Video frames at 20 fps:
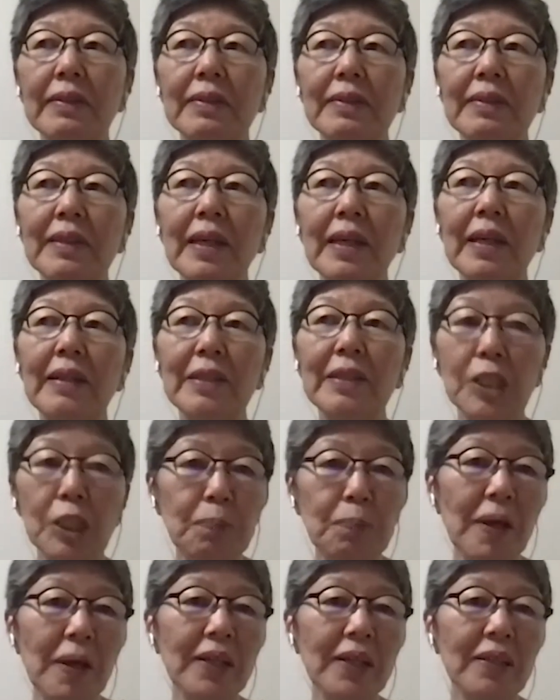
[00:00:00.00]
the
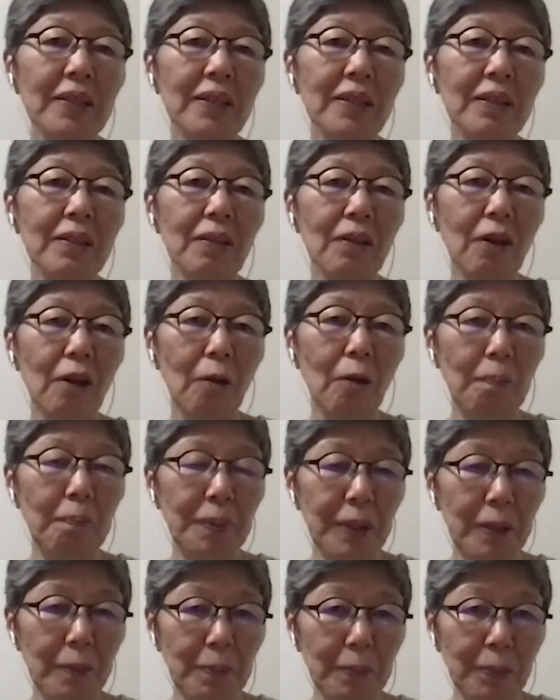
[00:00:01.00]
respect of
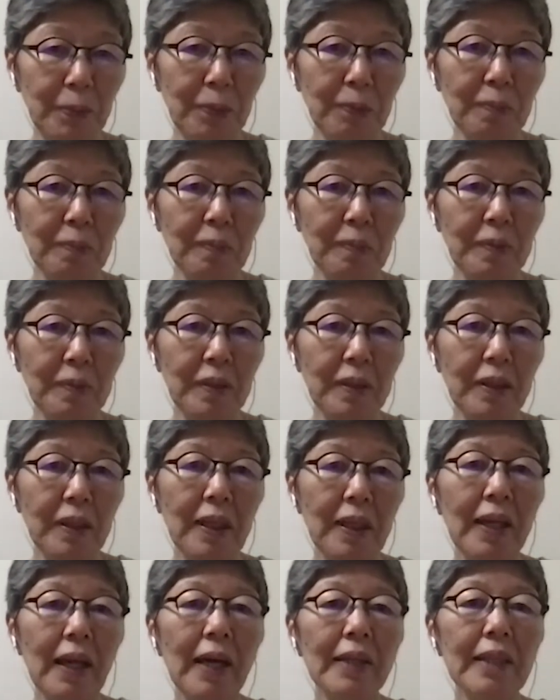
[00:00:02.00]
people,
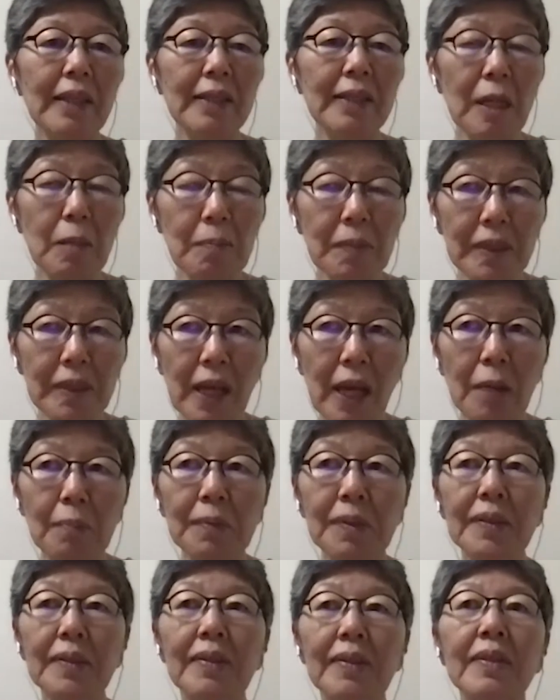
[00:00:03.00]
at the same time
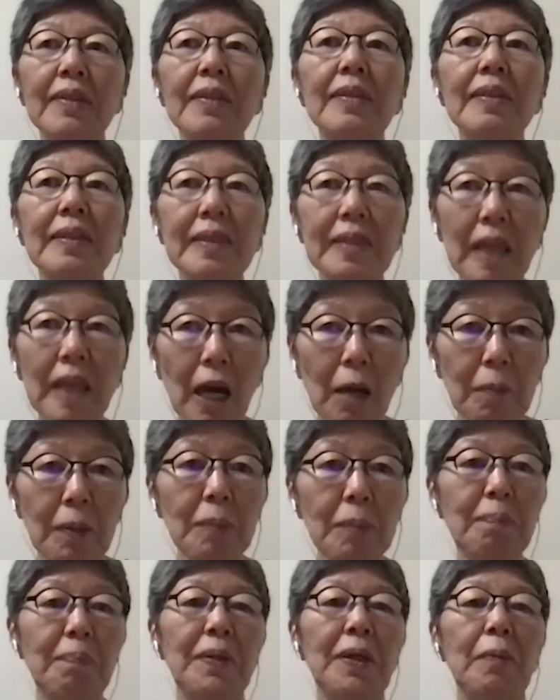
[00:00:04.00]

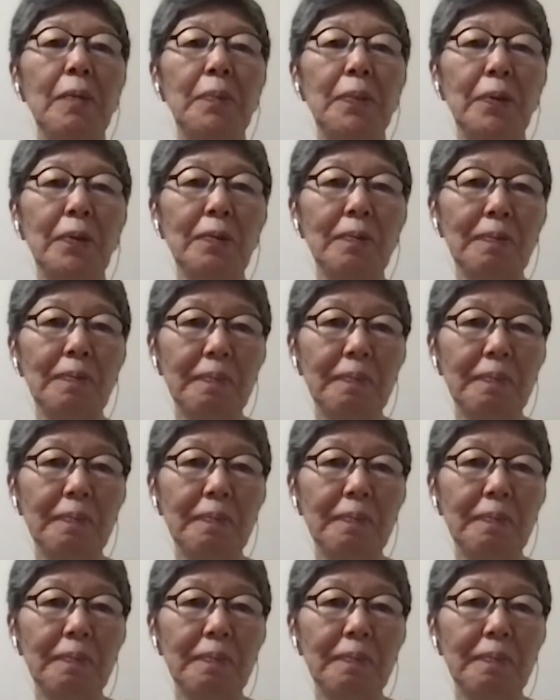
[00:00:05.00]
serving people,